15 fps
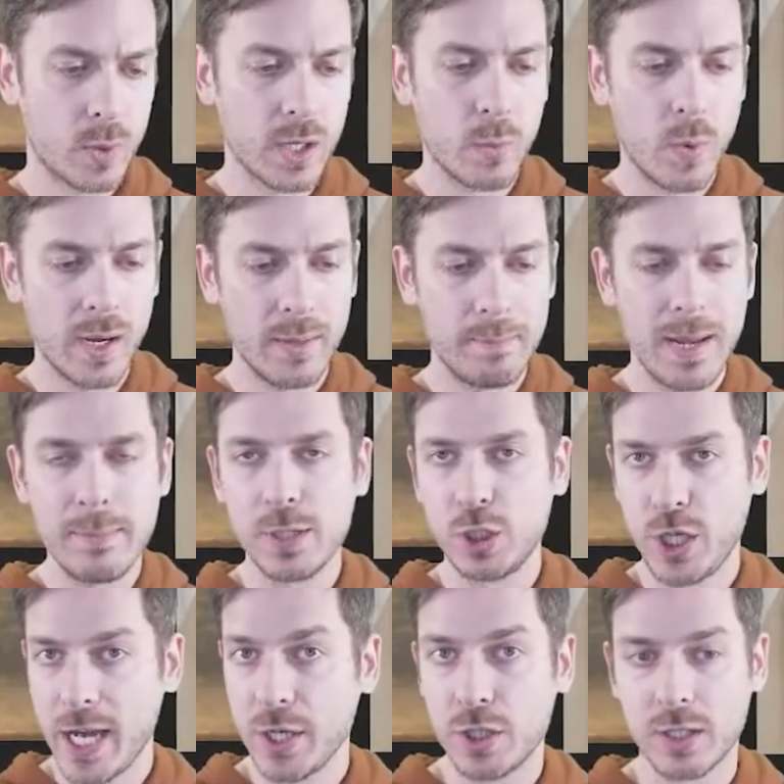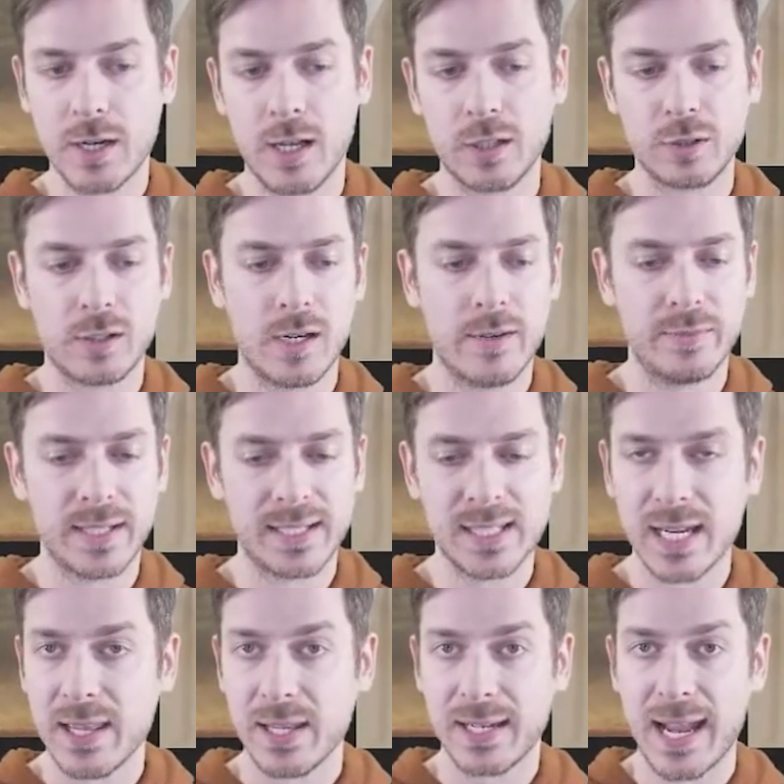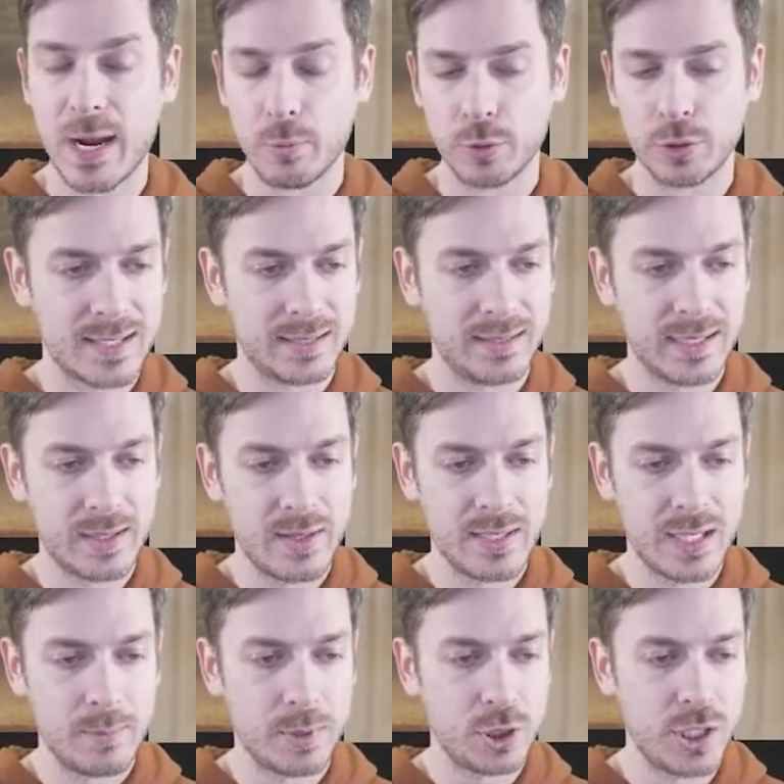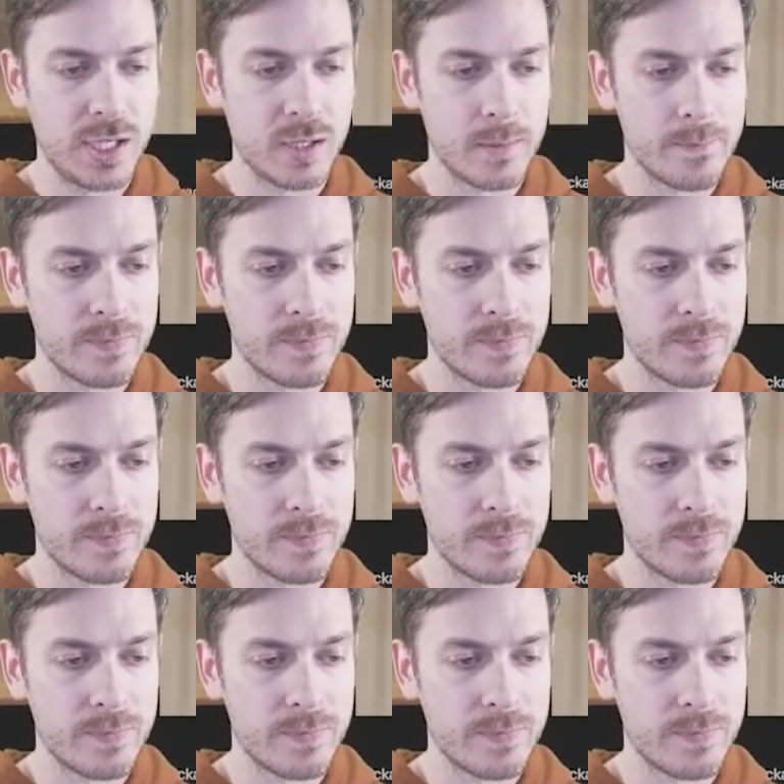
We're going to want to maybe change the color of, let's say, the couch. Select this image here.